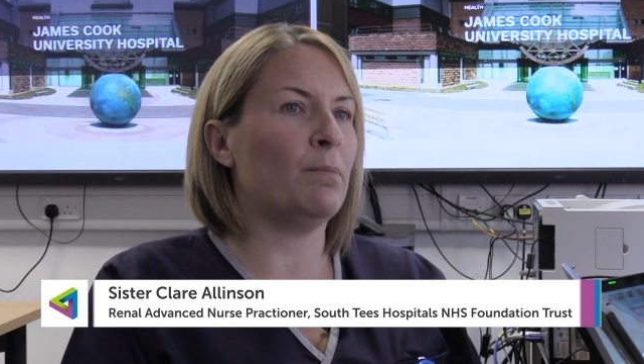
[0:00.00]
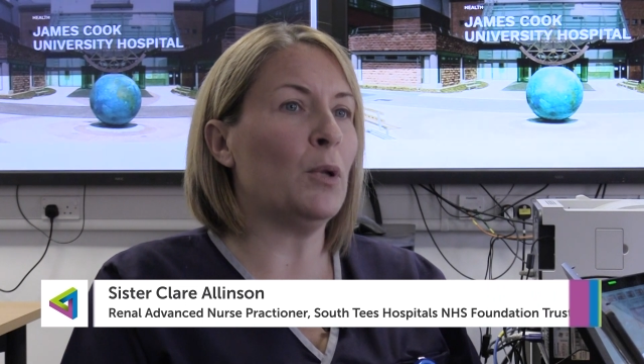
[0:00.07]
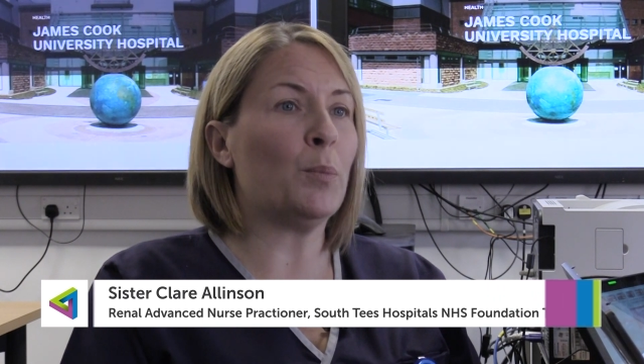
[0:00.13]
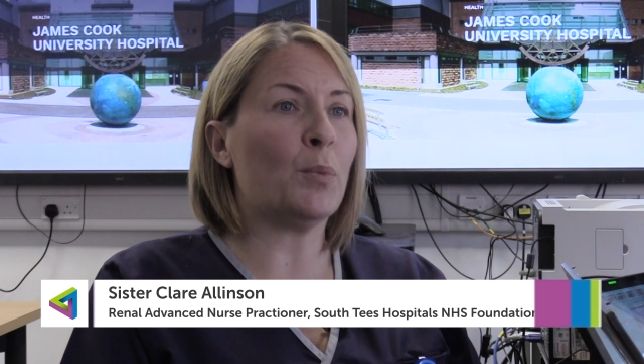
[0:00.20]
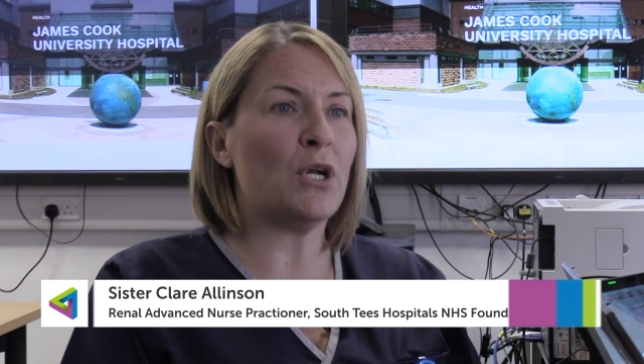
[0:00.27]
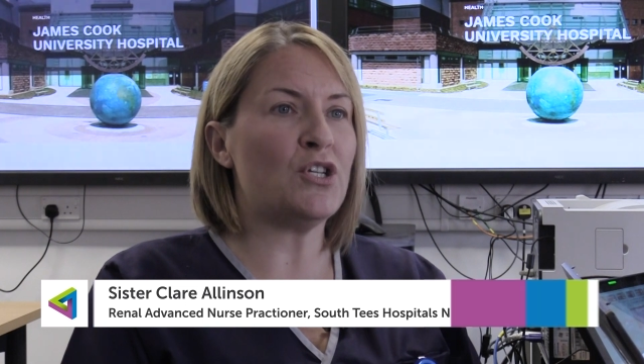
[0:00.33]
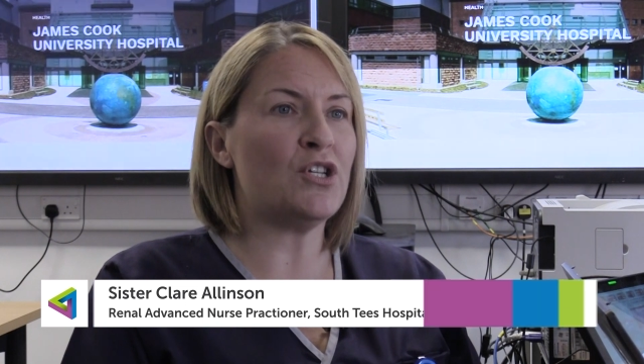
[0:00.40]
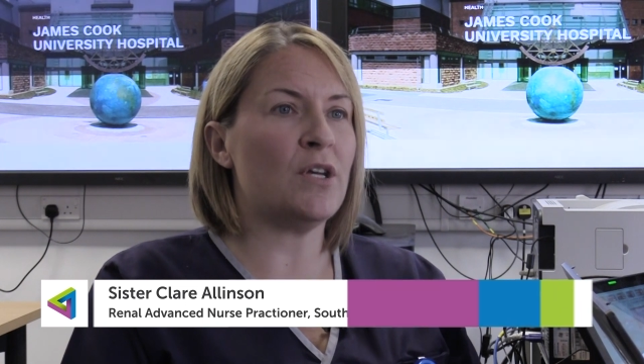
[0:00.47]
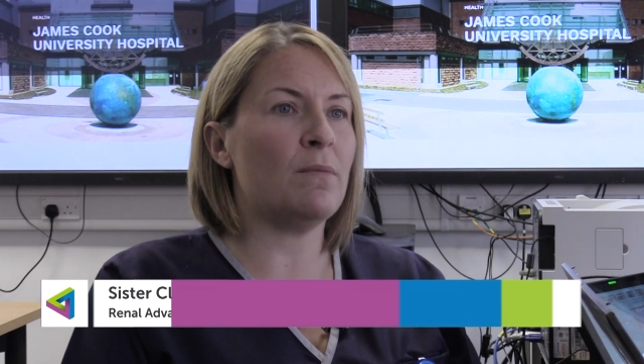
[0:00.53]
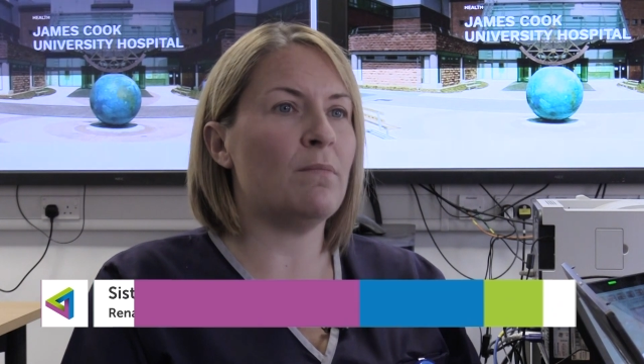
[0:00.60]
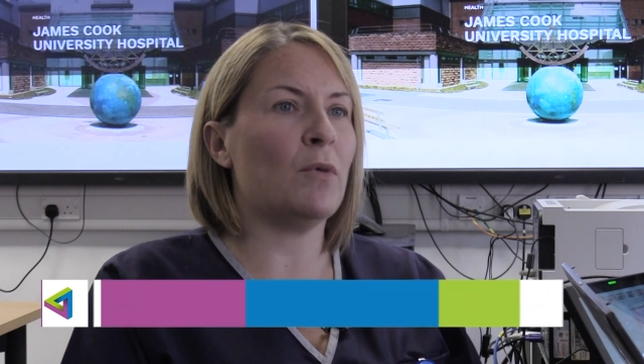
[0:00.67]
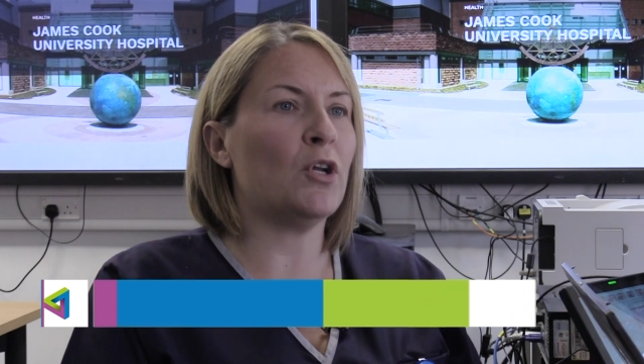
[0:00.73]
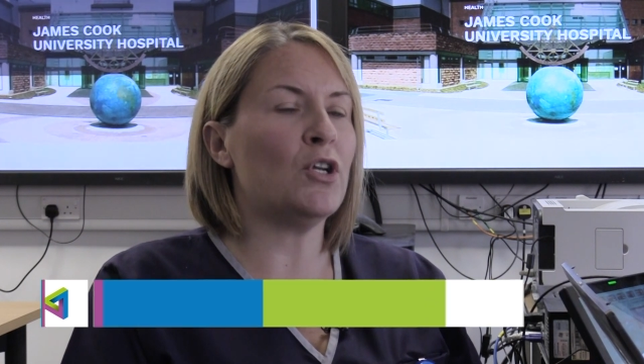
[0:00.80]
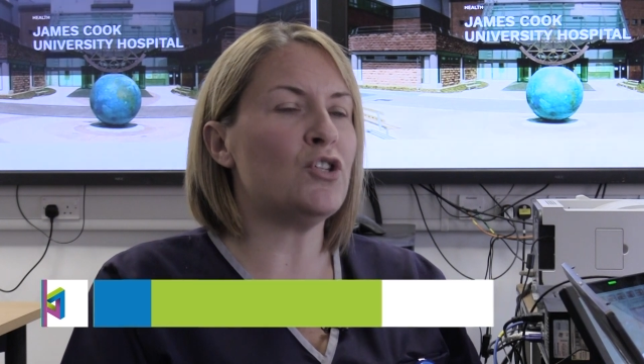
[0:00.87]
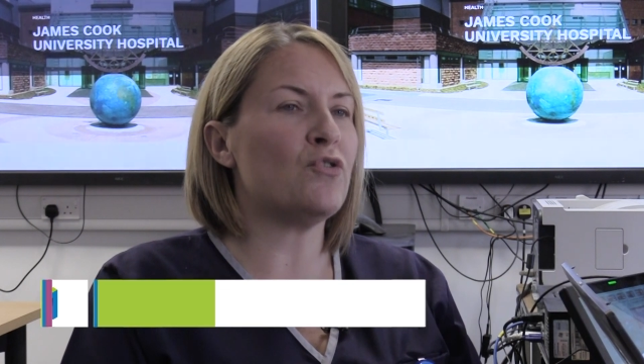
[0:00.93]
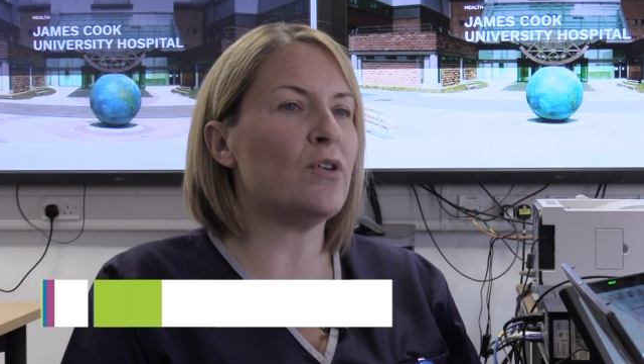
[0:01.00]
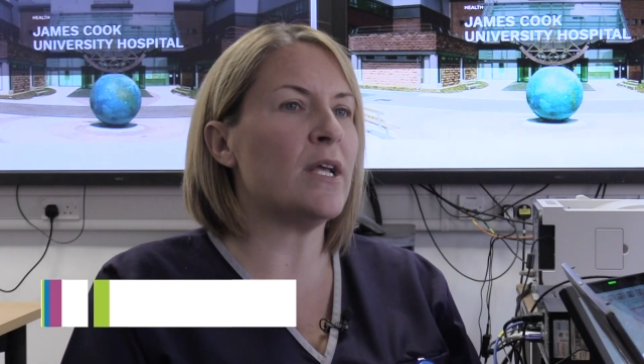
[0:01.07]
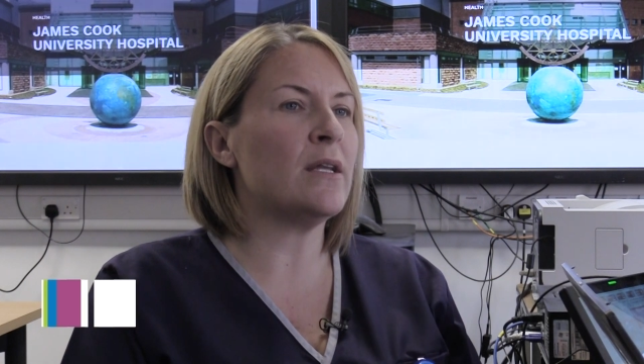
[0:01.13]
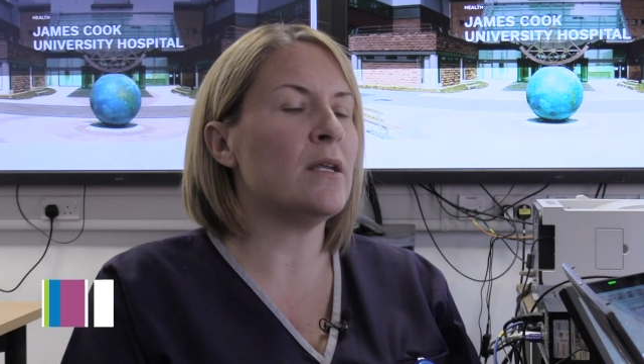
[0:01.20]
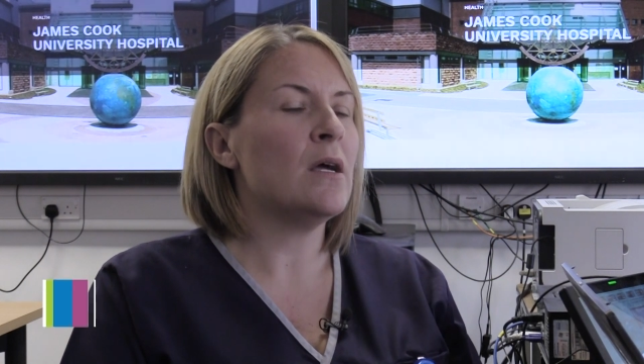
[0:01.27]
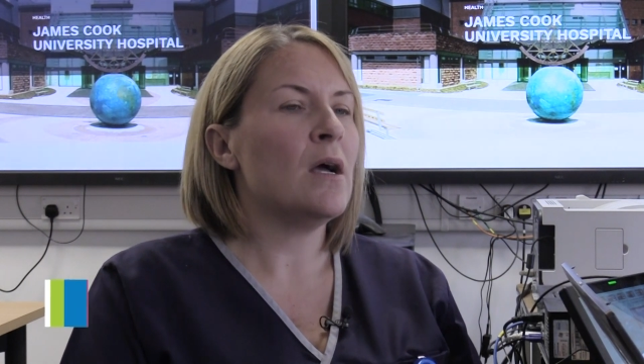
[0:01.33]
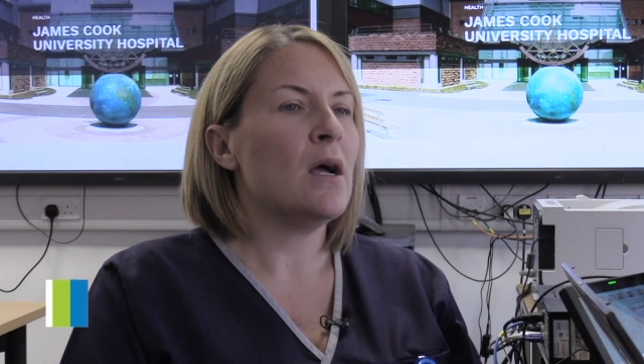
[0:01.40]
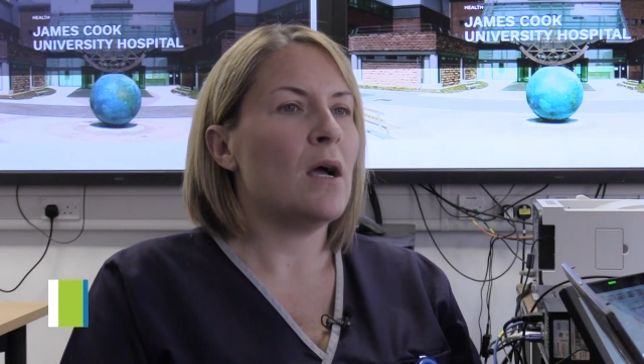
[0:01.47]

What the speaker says: blood pressure monitoring,